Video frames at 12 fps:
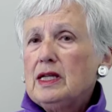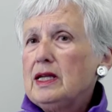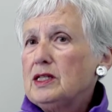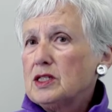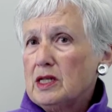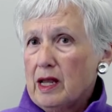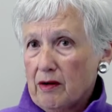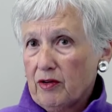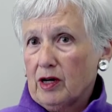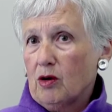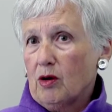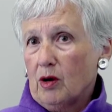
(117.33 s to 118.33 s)
needs
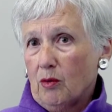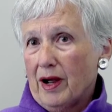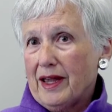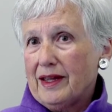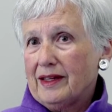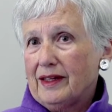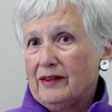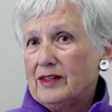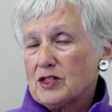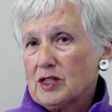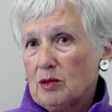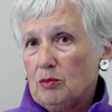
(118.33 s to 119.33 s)
never go away
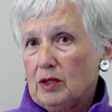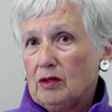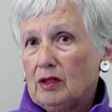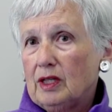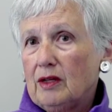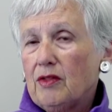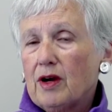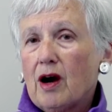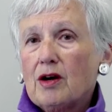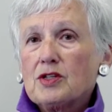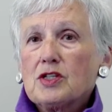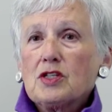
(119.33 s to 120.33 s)
in this community.
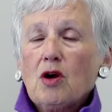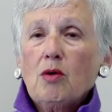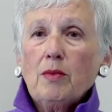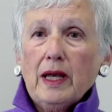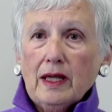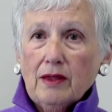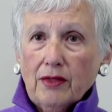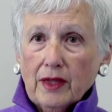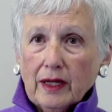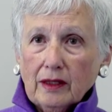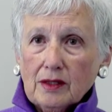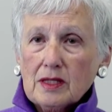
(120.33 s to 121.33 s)
There are so many
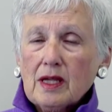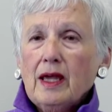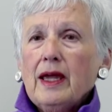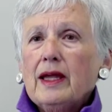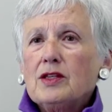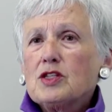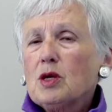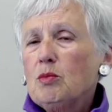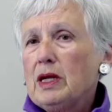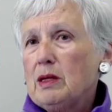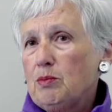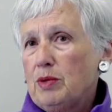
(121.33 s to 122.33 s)
things and so many